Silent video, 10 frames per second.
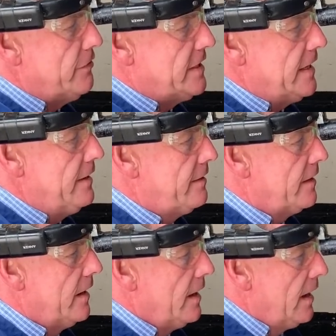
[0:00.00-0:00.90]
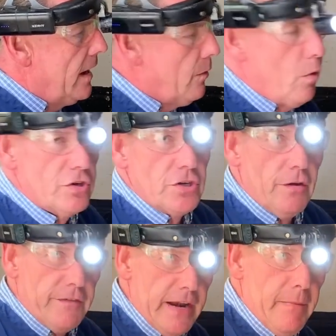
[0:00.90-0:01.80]
3 teeth, wash
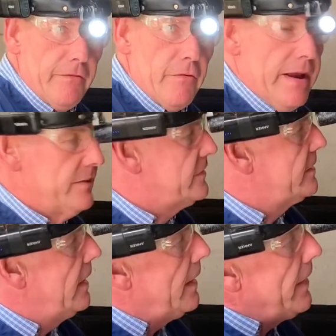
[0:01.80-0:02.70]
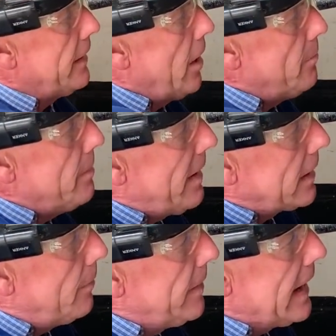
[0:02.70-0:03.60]
off, let him have a rest, and then open it back up